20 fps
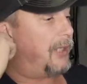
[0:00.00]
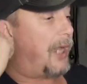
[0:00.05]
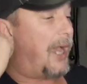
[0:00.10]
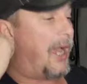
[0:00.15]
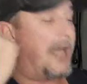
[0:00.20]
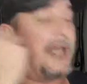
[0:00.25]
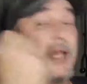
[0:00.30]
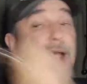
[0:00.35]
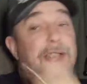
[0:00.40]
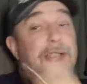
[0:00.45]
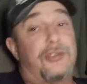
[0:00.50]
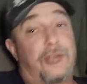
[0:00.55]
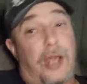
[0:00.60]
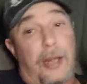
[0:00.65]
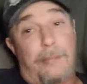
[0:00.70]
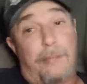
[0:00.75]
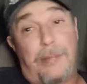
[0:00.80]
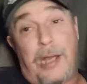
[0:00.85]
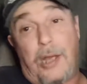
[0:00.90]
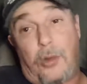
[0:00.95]
I like to try
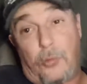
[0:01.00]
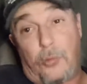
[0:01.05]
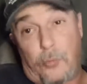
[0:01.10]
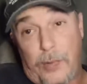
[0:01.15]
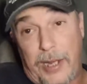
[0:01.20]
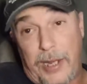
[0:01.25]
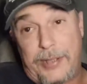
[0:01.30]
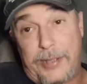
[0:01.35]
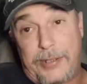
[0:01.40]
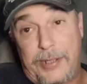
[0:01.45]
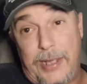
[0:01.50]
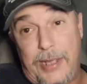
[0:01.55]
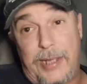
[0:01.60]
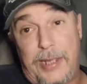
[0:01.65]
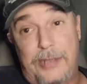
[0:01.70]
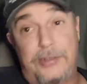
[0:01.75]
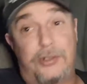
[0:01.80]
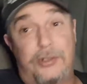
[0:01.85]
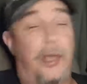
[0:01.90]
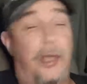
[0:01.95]
to buy on red
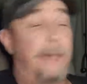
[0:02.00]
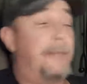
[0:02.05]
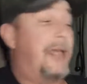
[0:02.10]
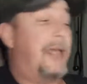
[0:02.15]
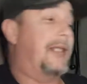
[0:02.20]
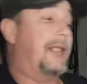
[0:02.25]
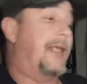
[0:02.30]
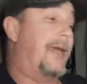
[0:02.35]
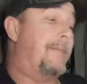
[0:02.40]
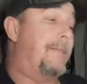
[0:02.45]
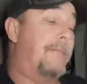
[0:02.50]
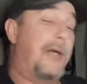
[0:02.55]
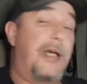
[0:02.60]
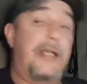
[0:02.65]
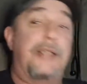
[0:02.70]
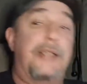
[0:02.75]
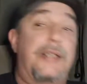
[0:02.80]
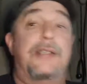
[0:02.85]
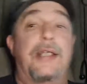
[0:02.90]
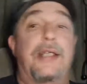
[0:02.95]
days, so I may let
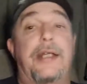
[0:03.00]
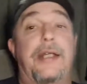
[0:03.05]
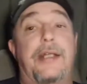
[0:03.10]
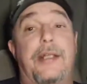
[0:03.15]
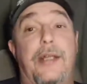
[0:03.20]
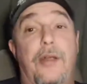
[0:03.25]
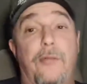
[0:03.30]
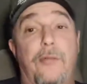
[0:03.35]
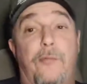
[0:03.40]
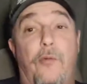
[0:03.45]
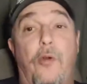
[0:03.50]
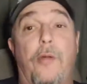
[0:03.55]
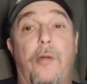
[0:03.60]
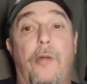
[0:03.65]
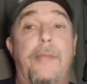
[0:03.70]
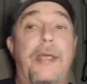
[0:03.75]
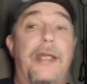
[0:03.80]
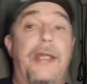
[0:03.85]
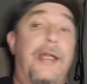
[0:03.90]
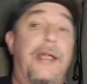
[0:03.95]
money sit in there for a
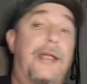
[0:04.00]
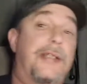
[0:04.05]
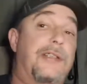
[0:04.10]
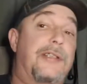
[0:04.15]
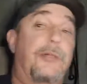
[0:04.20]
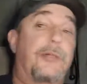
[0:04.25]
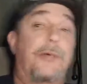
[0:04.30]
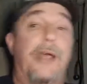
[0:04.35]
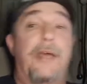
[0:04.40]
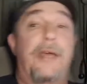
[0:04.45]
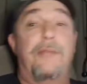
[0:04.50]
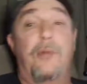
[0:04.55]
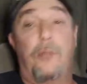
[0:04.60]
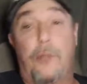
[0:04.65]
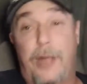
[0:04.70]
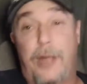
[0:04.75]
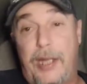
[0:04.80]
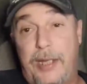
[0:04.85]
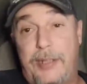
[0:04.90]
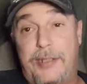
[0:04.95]
minute until we have a
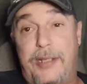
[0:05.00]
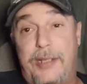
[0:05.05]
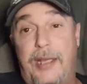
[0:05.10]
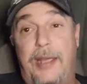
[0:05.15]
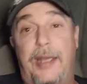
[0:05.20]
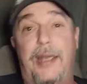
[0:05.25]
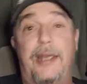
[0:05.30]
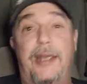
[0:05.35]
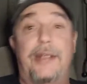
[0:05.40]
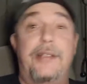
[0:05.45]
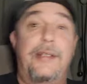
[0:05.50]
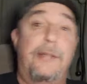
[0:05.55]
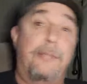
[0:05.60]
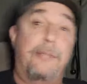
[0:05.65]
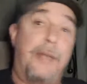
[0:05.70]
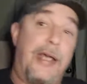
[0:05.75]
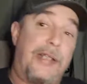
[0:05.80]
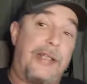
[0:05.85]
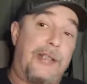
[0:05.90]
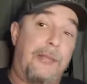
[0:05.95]
red day and then
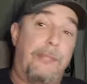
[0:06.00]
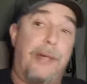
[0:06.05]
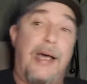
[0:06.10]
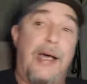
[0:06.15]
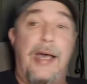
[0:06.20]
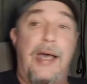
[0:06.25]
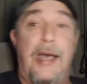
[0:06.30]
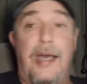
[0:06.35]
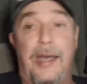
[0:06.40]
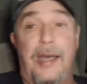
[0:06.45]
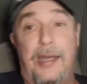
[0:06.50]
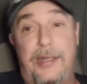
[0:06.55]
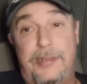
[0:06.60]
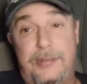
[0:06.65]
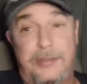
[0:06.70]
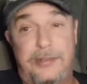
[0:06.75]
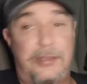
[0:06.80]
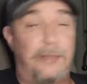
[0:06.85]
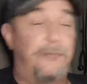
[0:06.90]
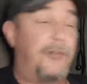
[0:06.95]
make the buy and
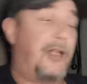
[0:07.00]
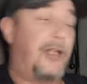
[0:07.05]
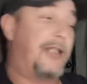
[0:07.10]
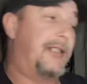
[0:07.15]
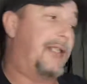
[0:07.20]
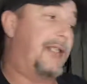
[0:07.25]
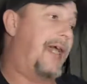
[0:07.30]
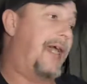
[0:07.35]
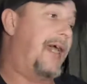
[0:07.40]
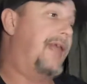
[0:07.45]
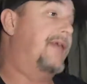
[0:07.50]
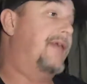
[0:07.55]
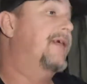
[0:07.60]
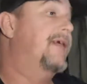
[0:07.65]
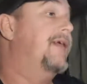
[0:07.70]
stuff like that.